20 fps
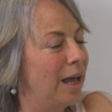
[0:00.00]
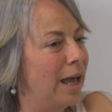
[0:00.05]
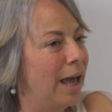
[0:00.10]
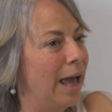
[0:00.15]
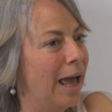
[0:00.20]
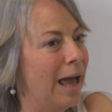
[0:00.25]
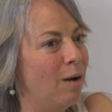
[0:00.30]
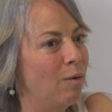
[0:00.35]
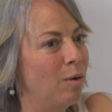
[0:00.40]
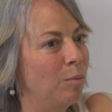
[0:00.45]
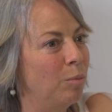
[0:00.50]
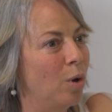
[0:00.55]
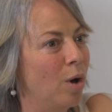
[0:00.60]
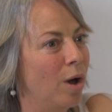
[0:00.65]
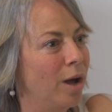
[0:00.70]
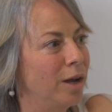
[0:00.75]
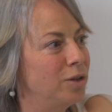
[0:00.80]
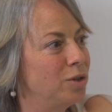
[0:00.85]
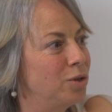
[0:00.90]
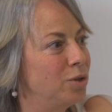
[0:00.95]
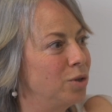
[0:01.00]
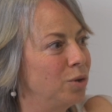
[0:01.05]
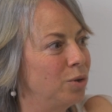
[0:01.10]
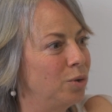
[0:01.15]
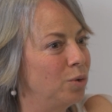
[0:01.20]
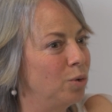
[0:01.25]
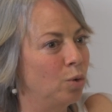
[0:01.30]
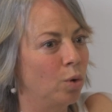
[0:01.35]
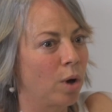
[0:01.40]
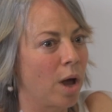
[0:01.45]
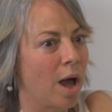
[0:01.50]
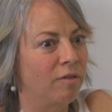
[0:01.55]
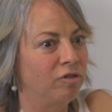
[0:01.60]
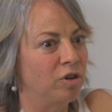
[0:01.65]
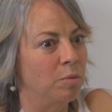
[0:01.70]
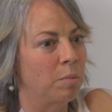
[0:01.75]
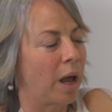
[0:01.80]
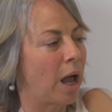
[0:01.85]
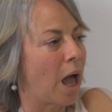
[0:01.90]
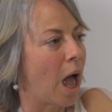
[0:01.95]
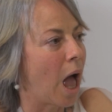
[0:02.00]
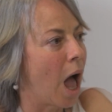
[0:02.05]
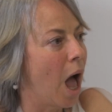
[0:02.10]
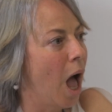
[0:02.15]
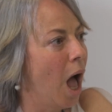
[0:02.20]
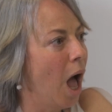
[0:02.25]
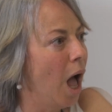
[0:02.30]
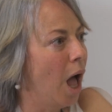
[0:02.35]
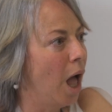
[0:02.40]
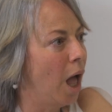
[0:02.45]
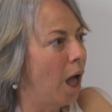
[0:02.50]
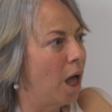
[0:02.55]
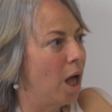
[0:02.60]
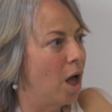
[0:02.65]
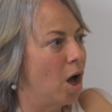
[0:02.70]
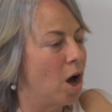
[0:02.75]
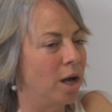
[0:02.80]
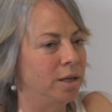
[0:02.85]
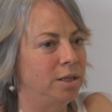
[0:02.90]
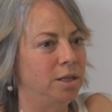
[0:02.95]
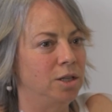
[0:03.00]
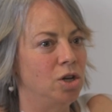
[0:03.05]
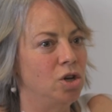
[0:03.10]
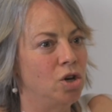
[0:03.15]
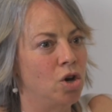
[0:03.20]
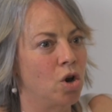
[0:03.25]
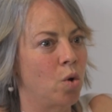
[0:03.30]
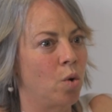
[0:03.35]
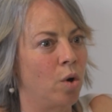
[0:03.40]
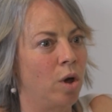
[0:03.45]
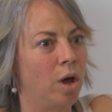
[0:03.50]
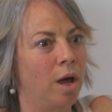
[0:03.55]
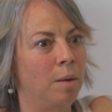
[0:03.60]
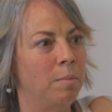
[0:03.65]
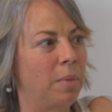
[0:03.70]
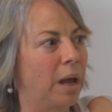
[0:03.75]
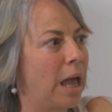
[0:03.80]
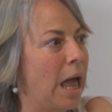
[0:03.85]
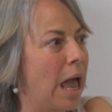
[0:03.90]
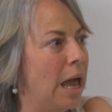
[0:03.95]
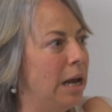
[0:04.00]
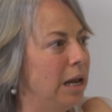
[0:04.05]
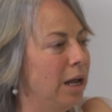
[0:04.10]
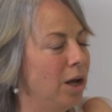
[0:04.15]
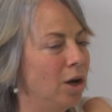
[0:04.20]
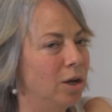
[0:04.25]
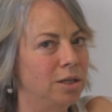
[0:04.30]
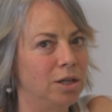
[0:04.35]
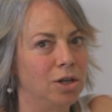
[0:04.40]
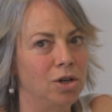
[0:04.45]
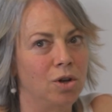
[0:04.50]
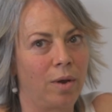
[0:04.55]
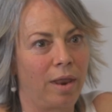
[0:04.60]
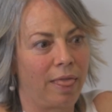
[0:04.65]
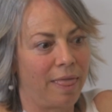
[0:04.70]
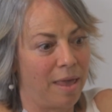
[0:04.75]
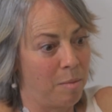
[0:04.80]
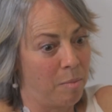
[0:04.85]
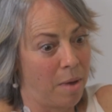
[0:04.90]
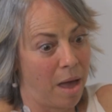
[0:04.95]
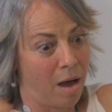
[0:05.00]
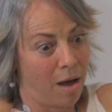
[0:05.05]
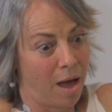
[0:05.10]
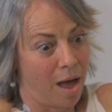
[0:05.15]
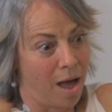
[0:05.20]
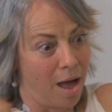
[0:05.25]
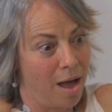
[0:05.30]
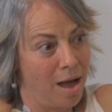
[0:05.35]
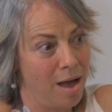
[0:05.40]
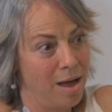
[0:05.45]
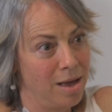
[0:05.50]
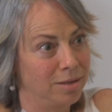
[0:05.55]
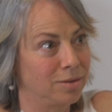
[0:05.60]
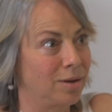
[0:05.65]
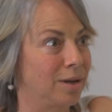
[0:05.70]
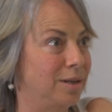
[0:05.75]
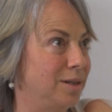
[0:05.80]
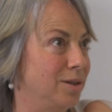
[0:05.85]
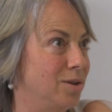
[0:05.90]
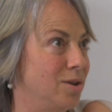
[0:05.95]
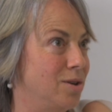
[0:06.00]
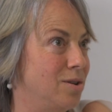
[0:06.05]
how I'm going to look after my car. I didn't know a mechanic, I didn't know anything about cars, I